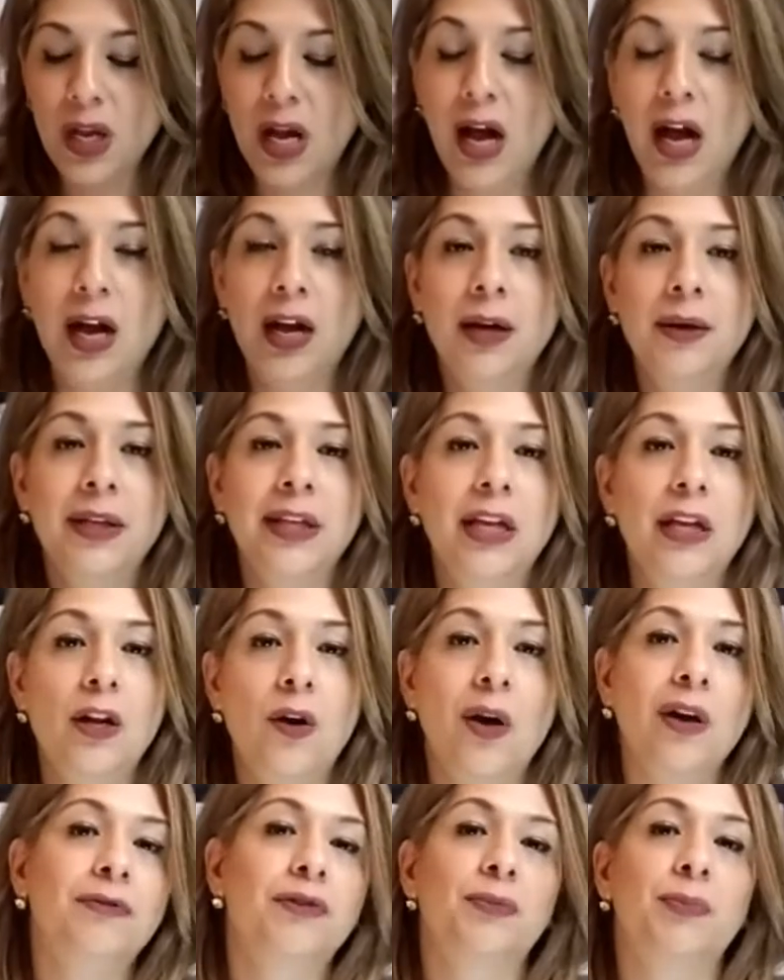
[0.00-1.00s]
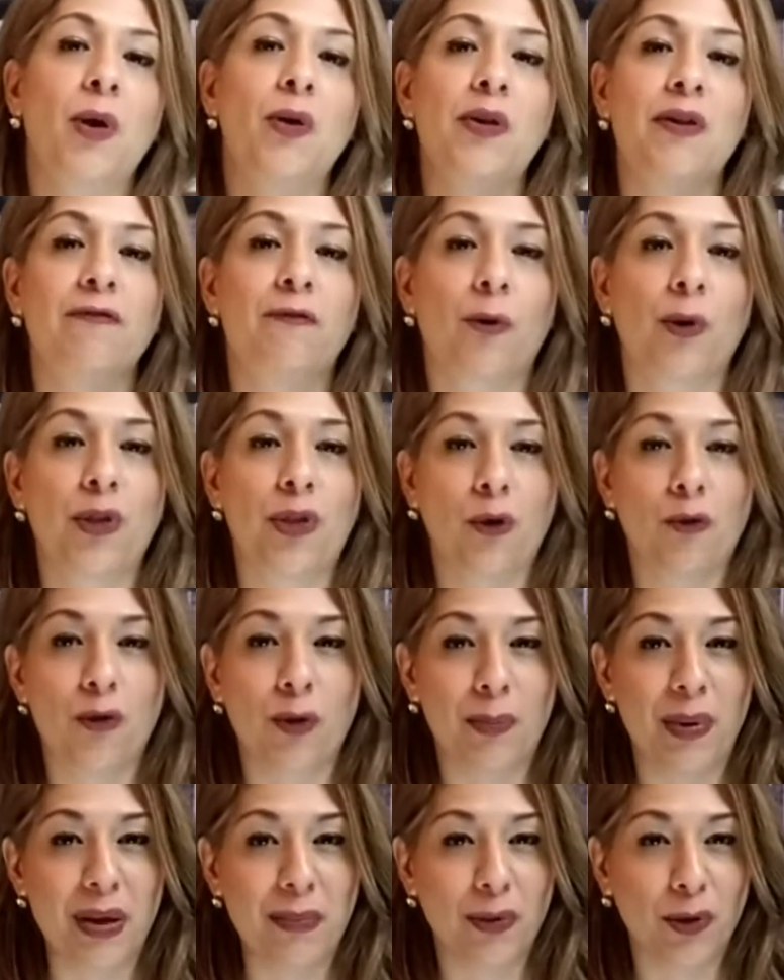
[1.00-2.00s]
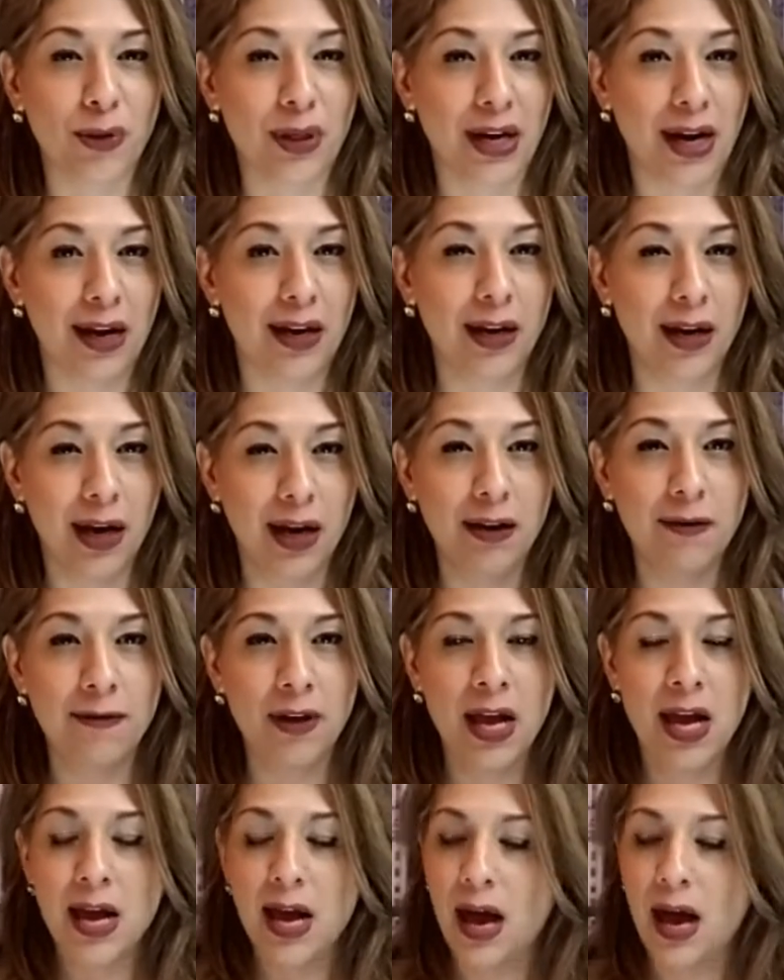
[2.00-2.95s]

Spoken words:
You know, I've spoken forth over people that I love.